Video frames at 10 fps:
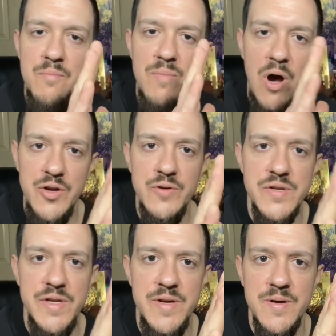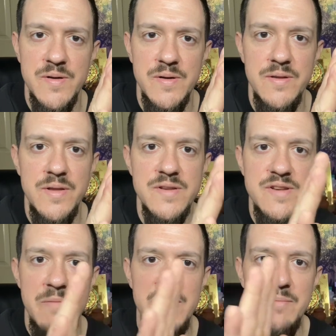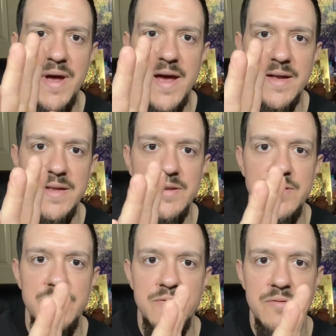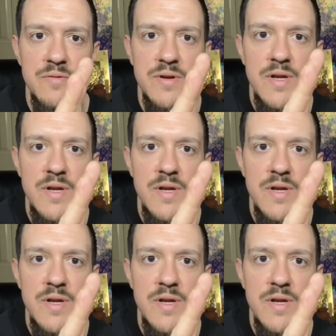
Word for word: Hunter's here and stepping back into